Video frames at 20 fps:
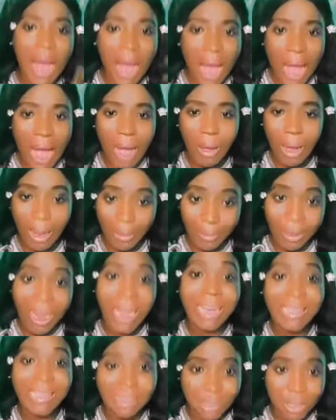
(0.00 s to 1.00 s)
How, I'm
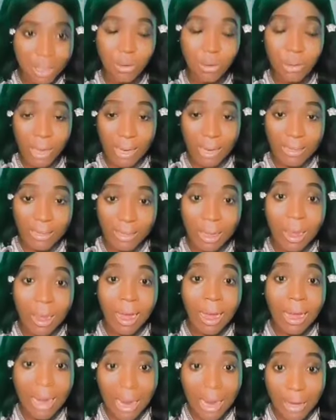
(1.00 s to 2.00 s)
asking you guys now,
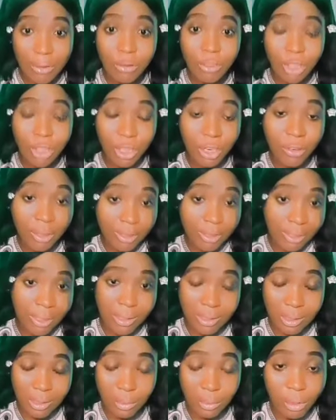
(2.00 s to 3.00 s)
how can you generate
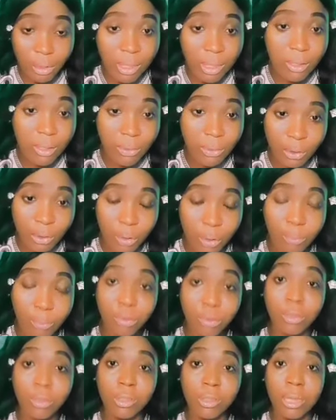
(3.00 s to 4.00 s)
testimonials for your
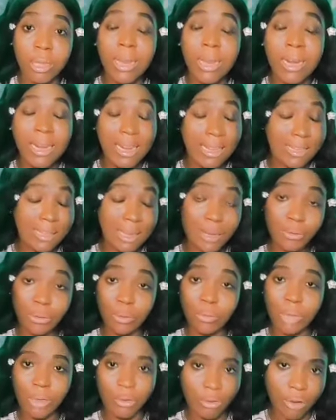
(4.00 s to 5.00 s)
products? Let's assume
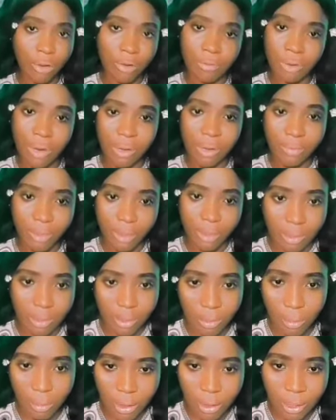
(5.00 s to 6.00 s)
that you don't even have a
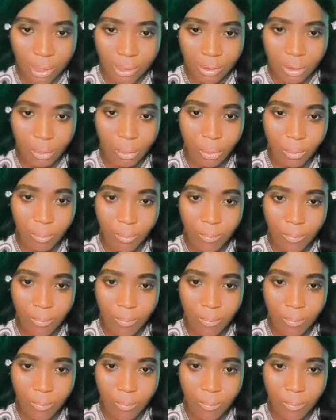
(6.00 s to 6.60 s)
testimonial at all.